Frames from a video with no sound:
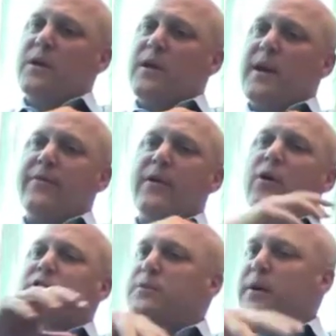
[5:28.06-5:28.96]
and there
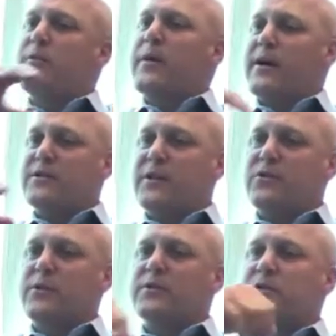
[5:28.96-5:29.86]
are some other mayors that are
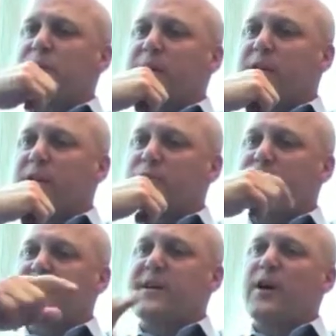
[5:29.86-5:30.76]
doing this around the
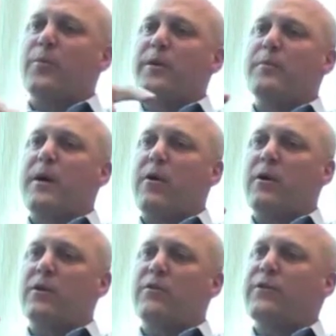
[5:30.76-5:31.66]
country, is they're helping
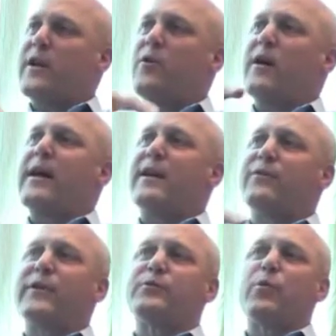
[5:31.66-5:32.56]
America figure out how to
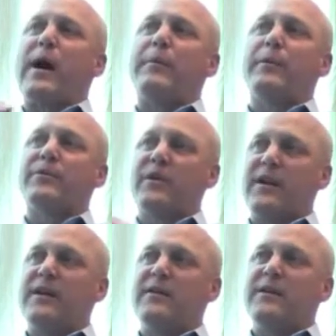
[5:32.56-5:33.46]
fix problems
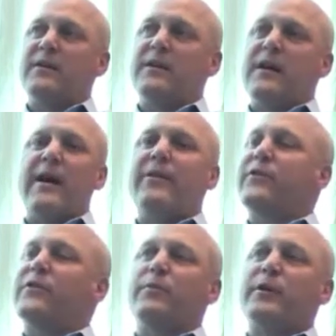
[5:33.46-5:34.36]
again. And
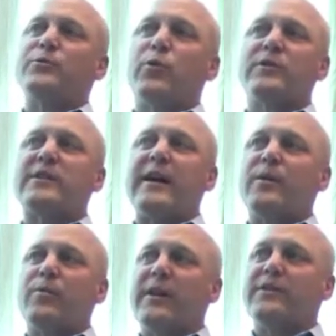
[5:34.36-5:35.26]
this is a much more
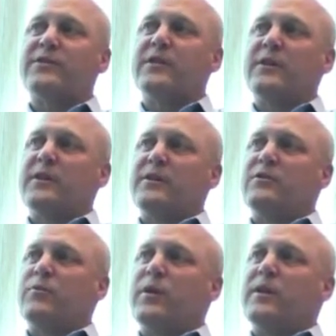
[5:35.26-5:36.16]
exciting place
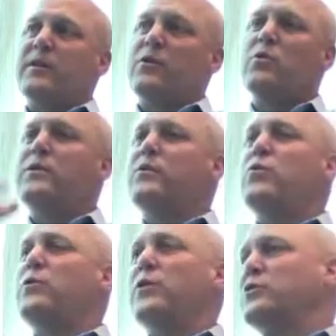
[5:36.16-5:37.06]
to be.
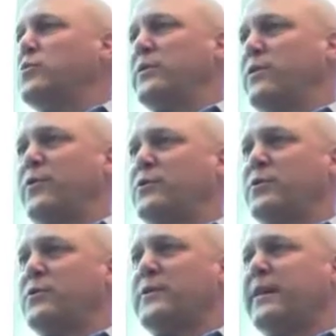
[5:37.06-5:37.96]
Who knows what the future
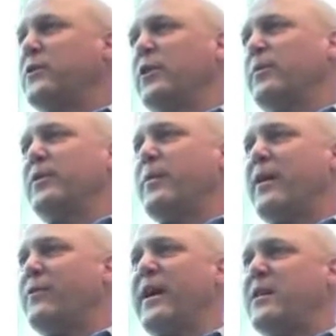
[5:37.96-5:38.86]
holds? I can only be the
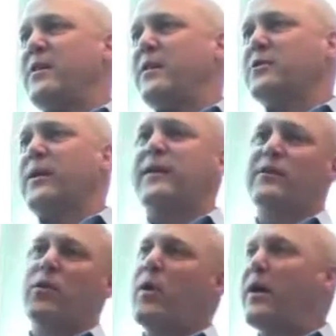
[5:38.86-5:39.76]
mayor for 8 years, so I
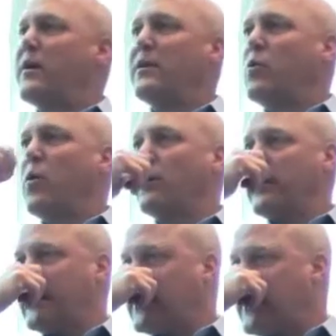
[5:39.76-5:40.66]
don't know where in the
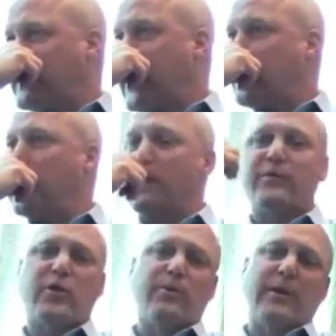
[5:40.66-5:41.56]
world that's going to take me.
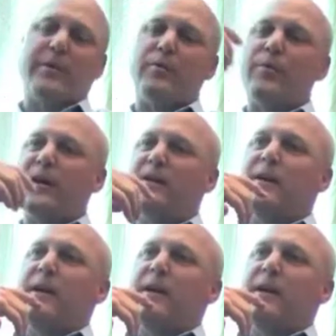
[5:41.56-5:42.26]
I'm term limited. But